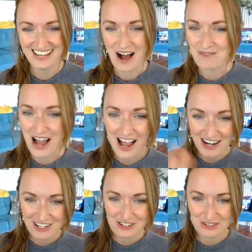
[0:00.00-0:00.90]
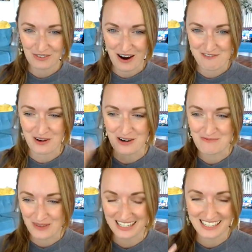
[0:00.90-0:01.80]
I'm not going to do this for everyone,
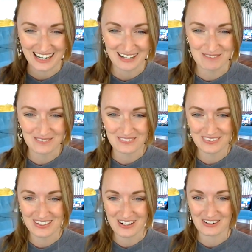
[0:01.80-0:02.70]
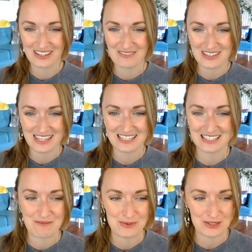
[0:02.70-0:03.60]
but um, you know, giving the
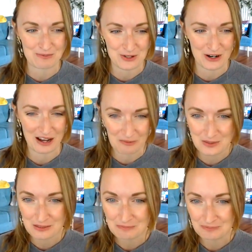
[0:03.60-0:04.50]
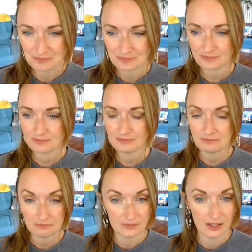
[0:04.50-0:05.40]
examples I'm sure helps.
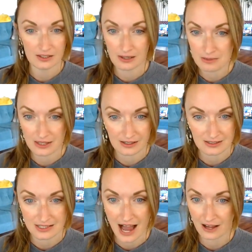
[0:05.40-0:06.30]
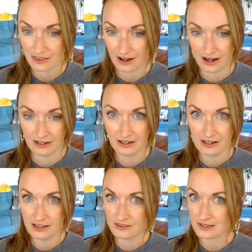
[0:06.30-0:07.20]
Give me the exact thought,
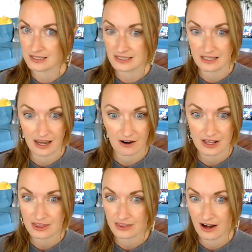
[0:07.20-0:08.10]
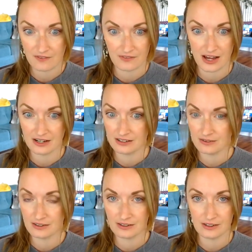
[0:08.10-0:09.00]
the scary thought that
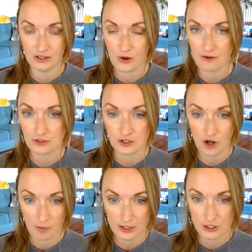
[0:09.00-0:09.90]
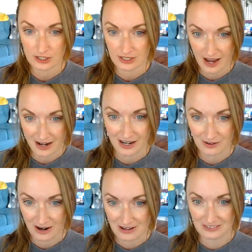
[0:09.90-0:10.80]
you have so much anxiety
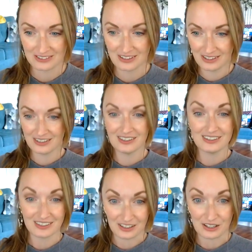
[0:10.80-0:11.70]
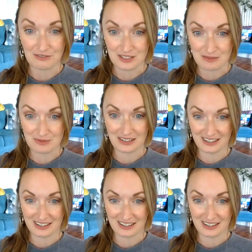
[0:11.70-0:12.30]
around. Give it to me.